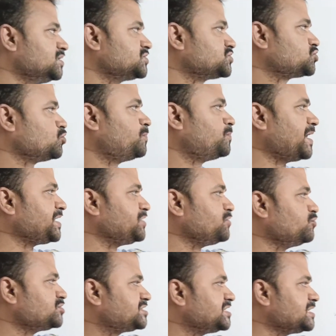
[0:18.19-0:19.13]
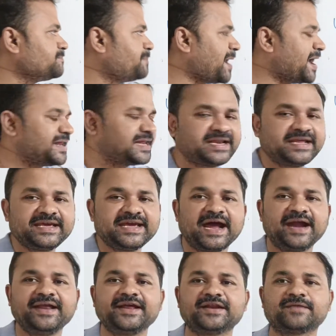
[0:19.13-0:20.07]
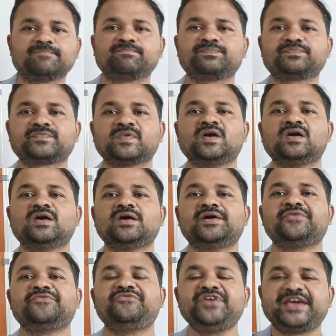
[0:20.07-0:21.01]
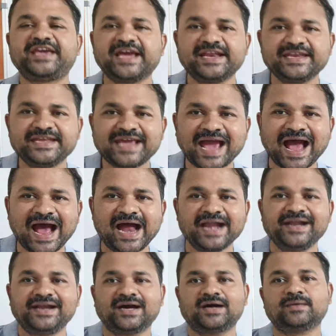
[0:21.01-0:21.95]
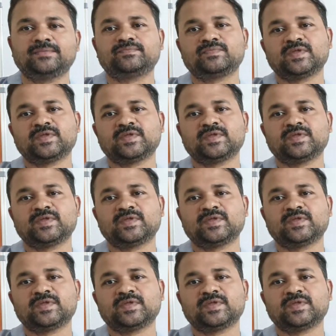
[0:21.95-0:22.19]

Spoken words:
So by using binary adder, we can add